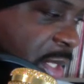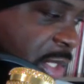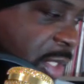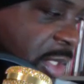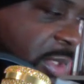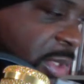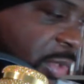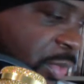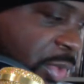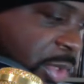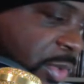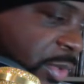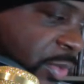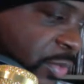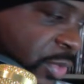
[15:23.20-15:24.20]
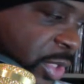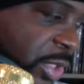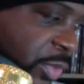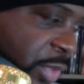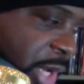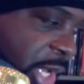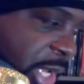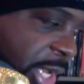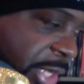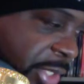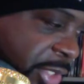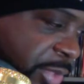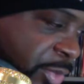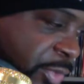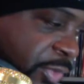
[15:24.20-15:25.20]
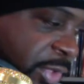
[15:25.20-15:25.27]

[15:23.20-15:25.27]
tell you one reason why I like this movie